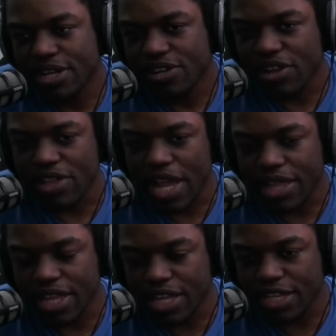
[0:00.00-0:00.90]
generally, I
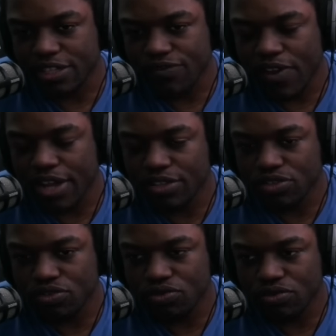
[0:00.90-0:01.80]
think it's fine
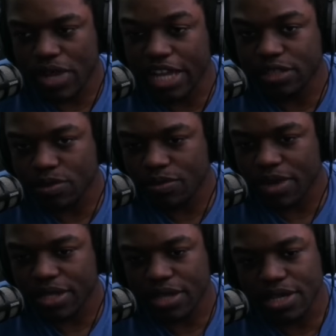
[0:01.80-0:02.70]
to
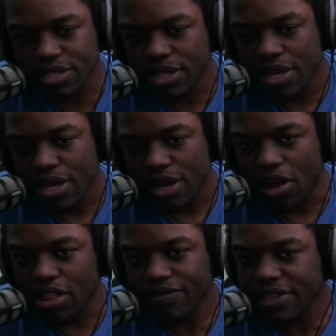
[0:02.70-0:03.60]
experiment because
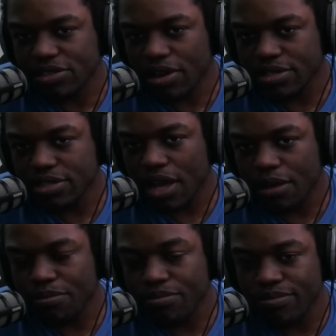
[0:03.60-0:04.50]
all of these cards
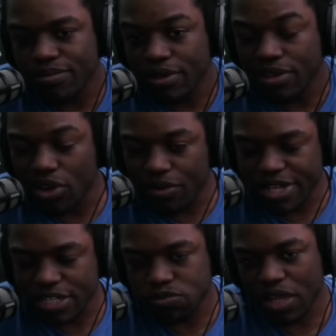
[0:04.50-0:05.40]
saw
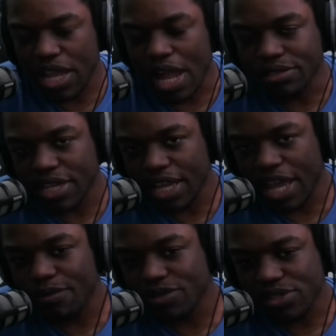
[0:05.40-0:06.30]
lowish play. I would say
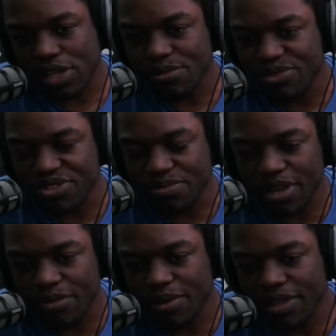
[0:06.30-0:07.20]
Cable saw the most
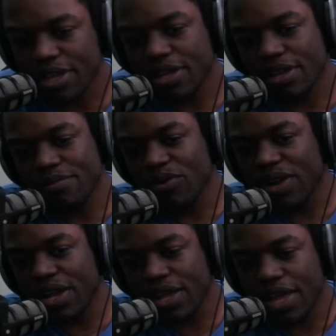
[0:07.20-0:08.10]
play, but
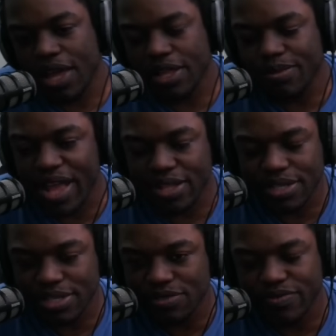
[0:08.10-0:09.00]
Maria and
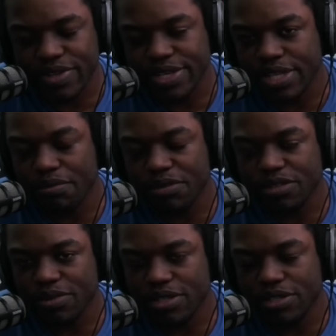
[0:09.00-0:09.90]
Mantis did not really see that
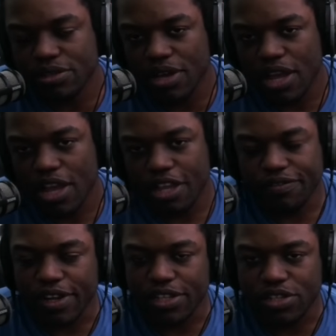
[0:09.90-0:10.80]
much play, so it's
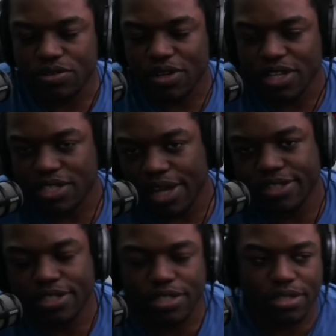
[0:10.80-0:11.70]
trying to
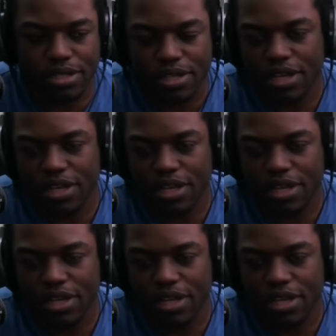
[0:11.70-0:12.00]
adjust. Just